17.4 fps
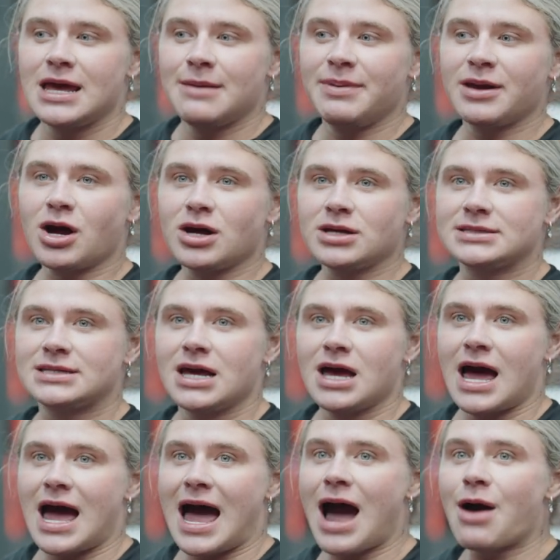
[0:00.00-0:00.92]
because
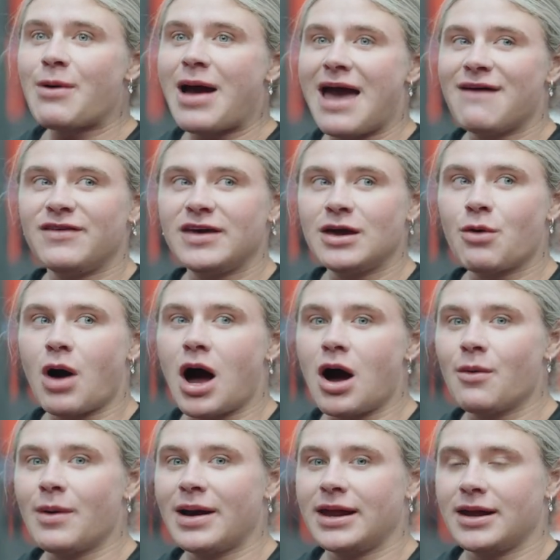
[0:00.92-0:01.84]
how heavy you
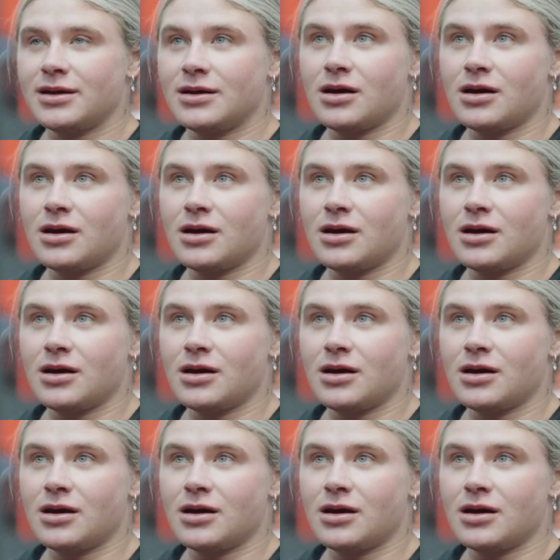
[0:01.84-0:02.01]
are,